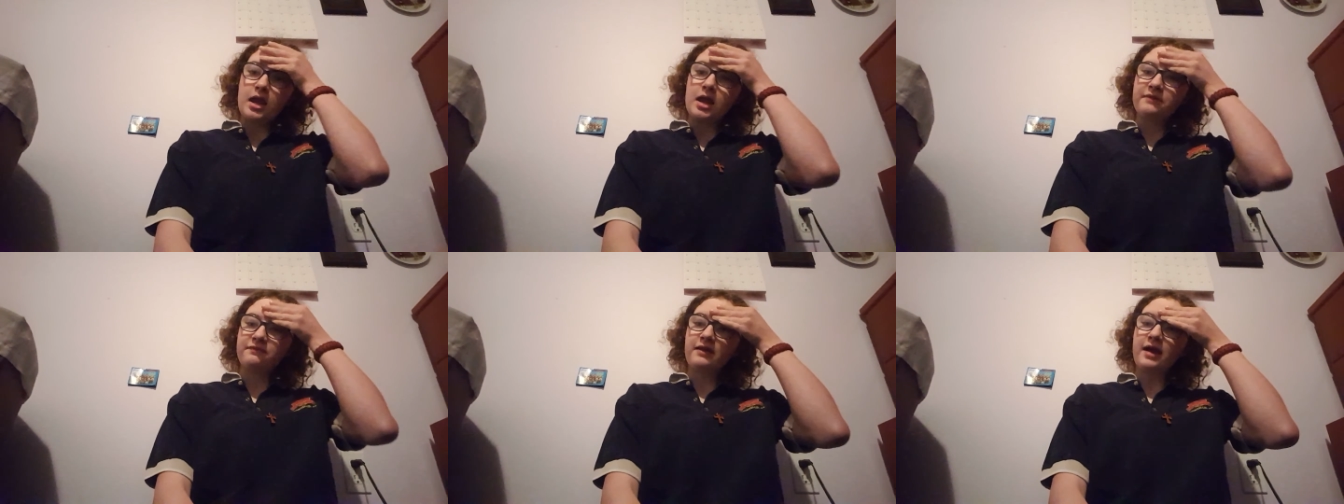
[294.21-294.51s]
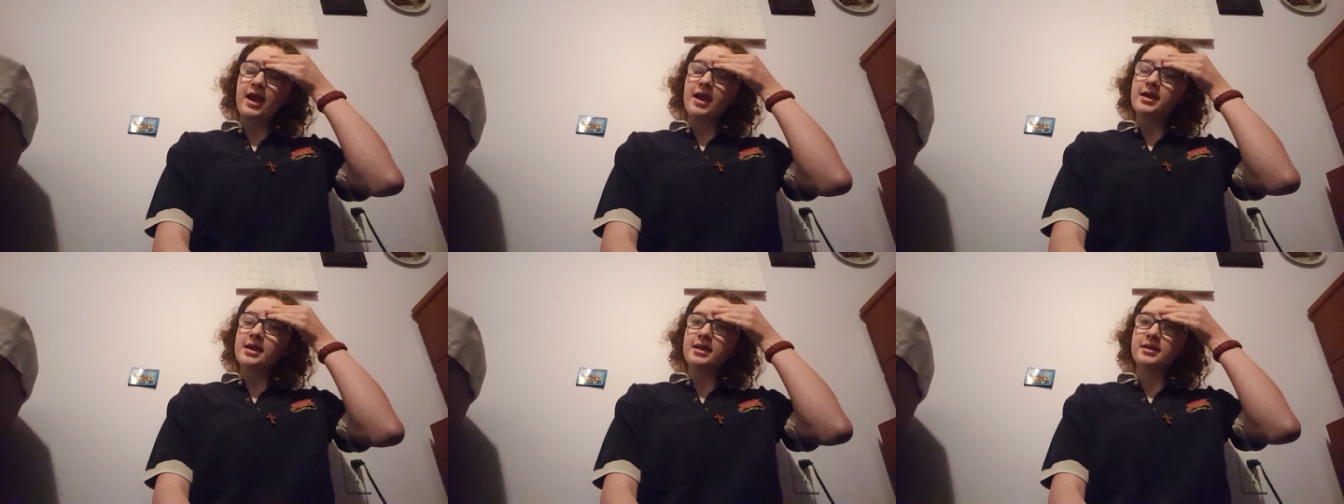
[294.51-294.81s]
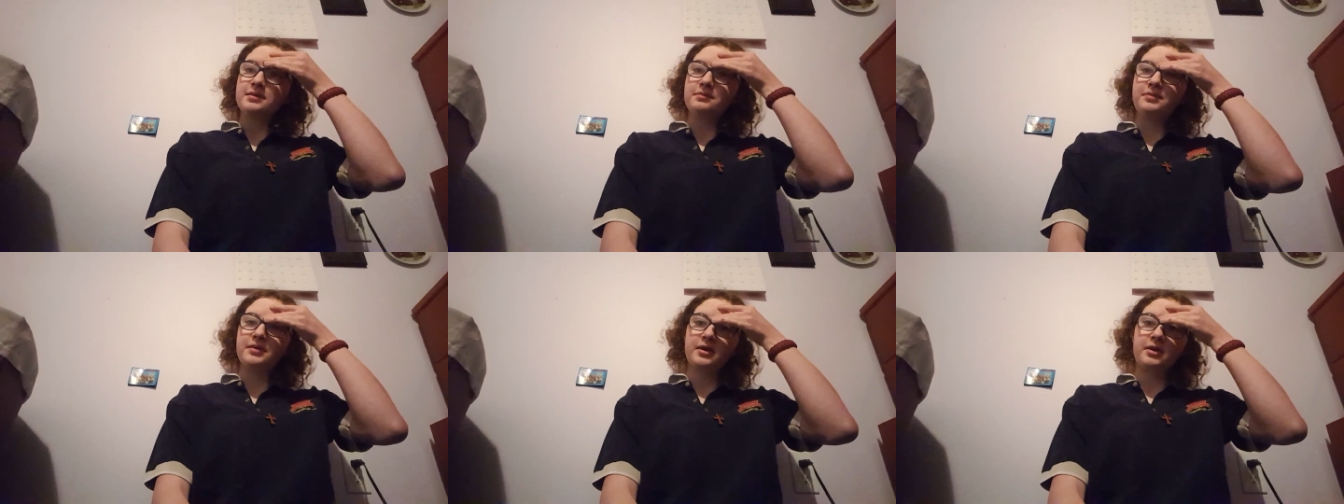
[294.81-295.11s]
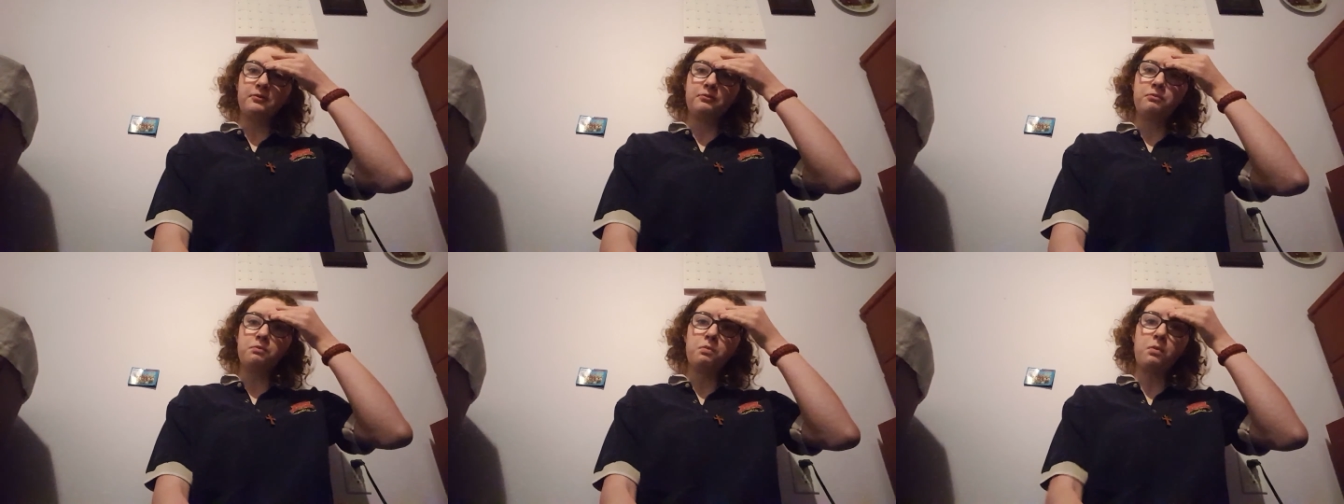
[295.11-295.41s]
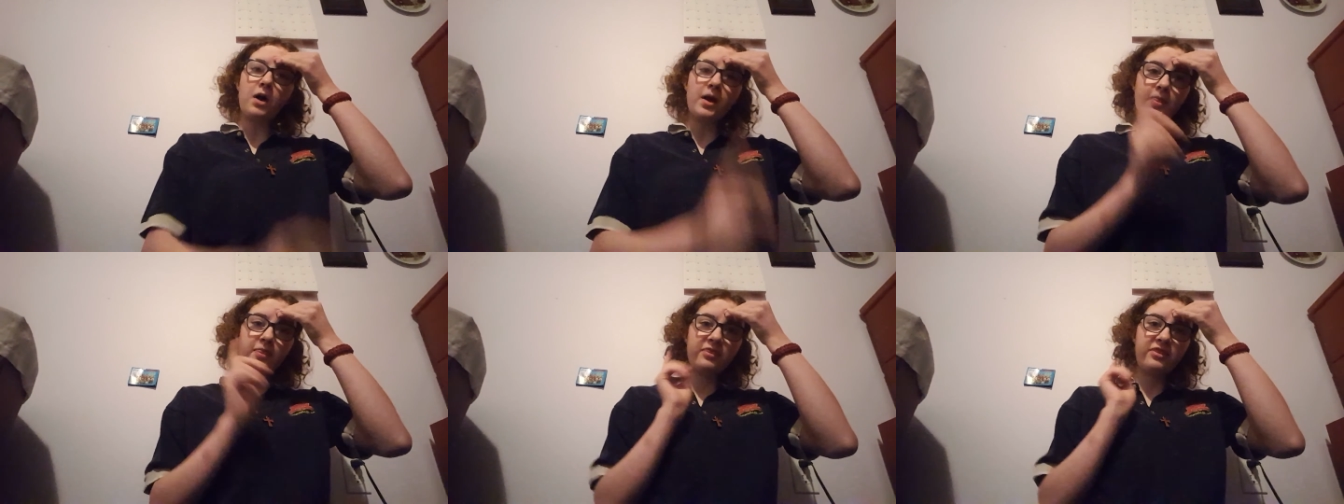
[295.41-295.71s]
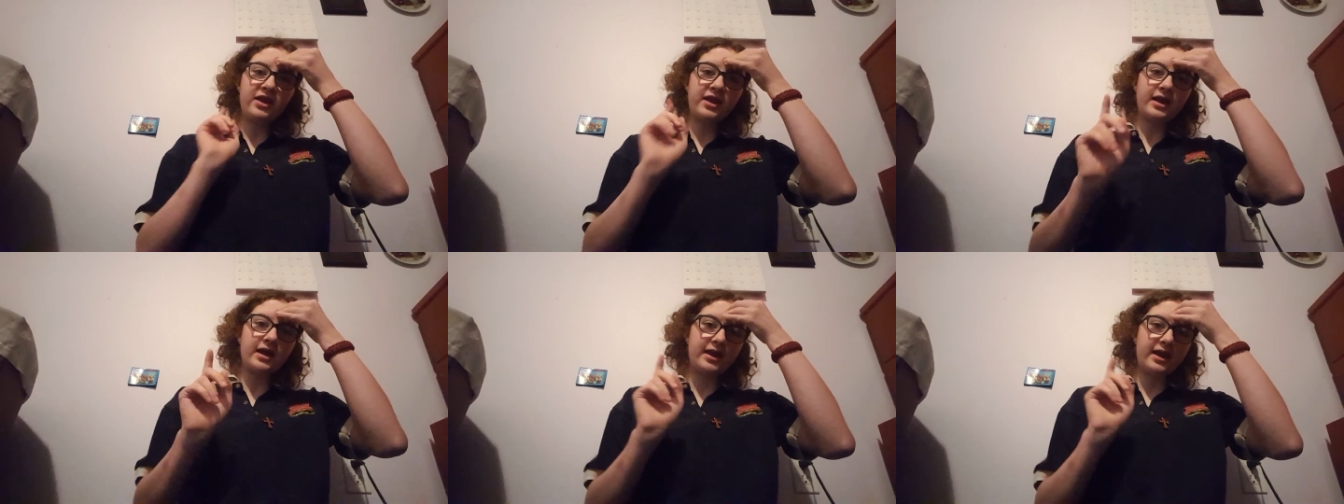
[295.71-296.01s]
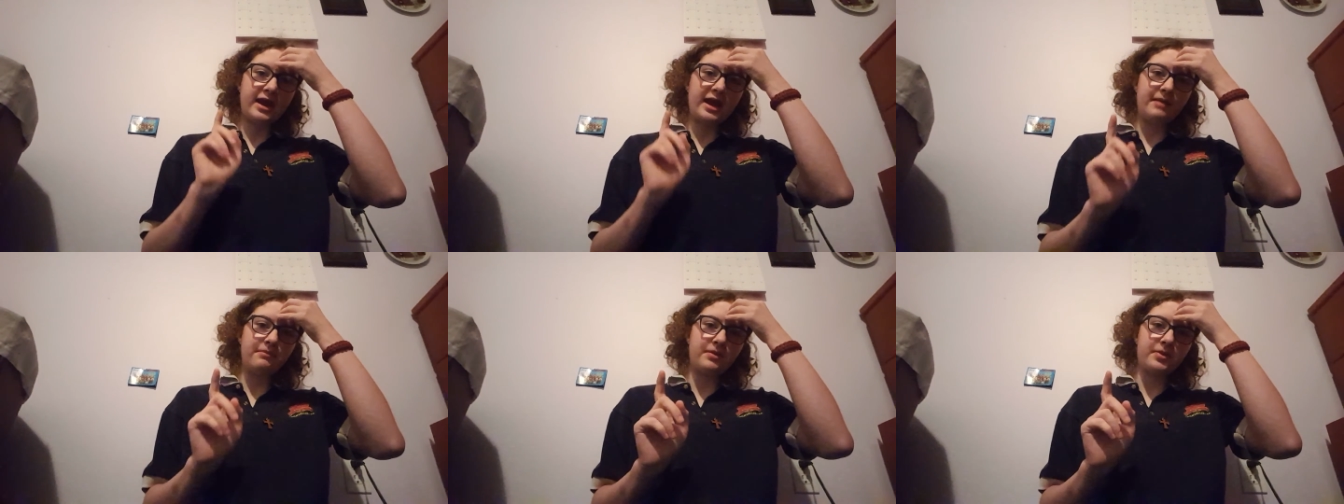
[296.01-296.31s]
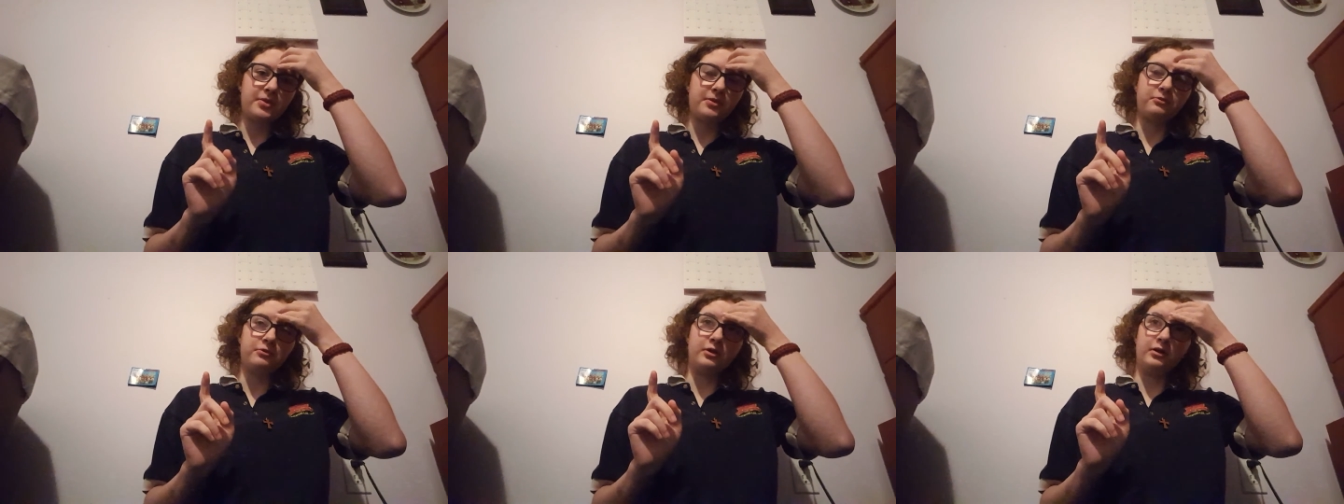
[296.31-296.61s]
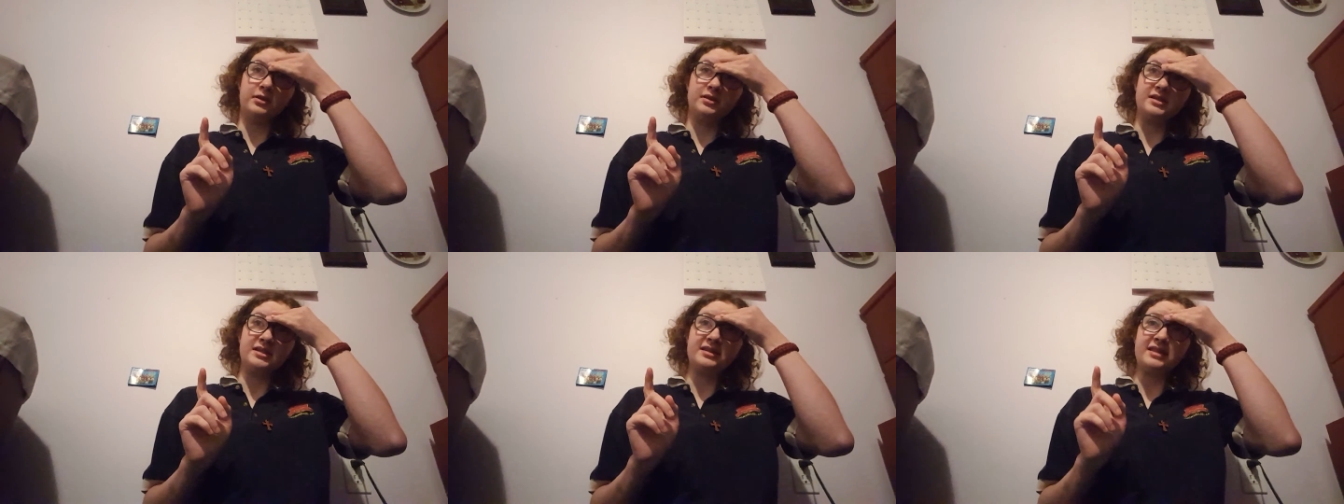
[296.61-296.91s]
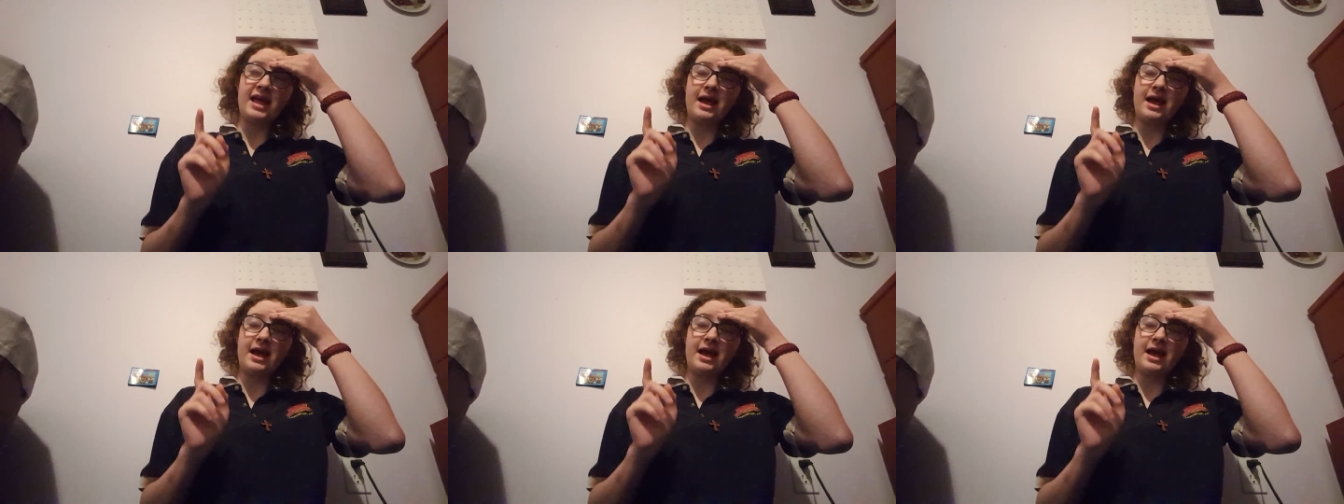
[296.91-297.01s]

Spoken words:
if If I had to pick one thing I hate about the Waltons,